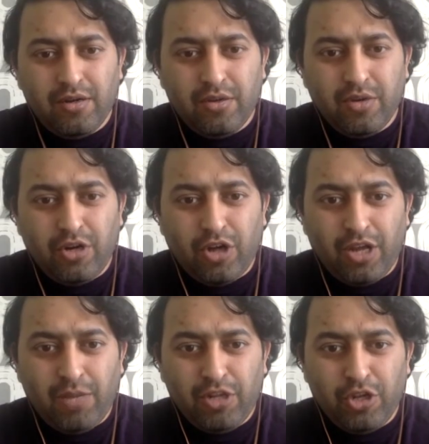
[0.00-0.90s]
You were talking
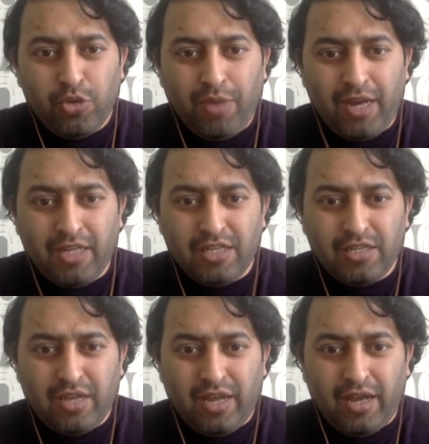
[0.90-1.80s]
about the new managers,
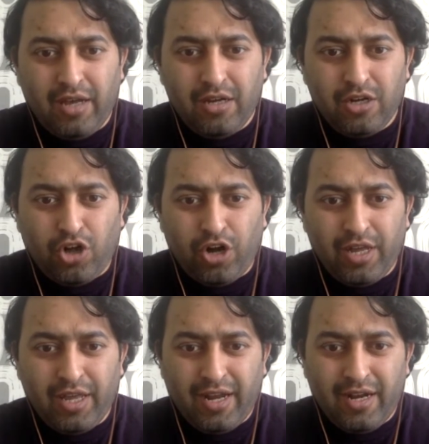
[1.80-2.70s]

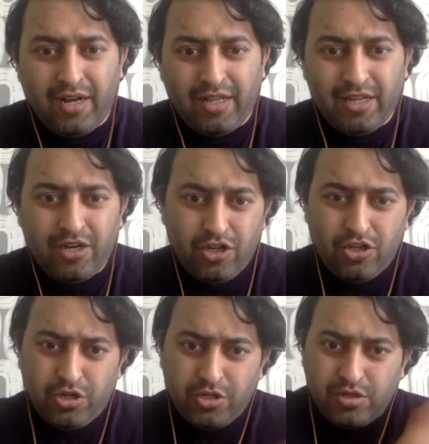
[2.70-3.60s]
Tony and I think
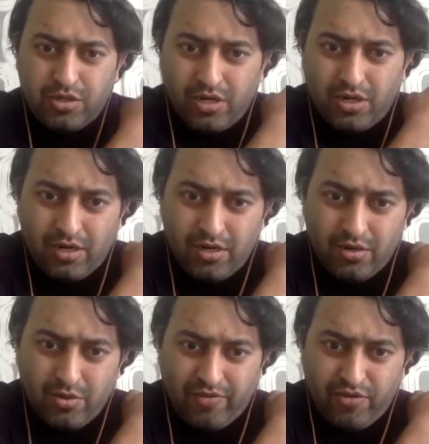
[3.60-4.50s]
Josh,
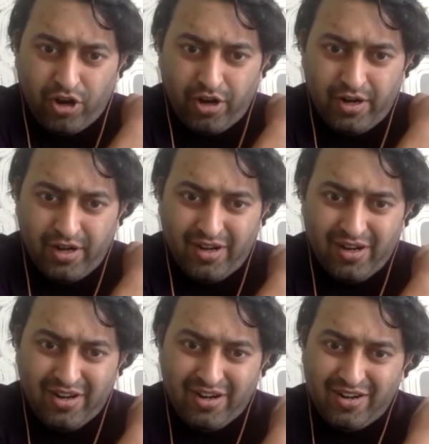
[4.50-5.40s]
who have joined
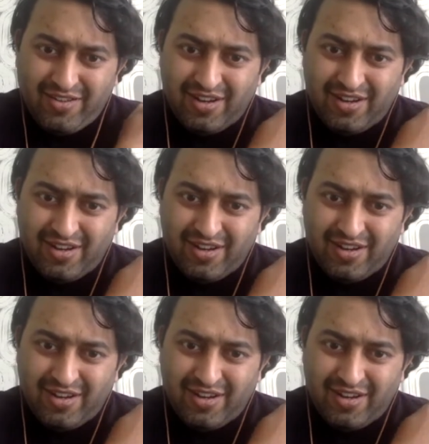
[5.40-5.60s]
recently.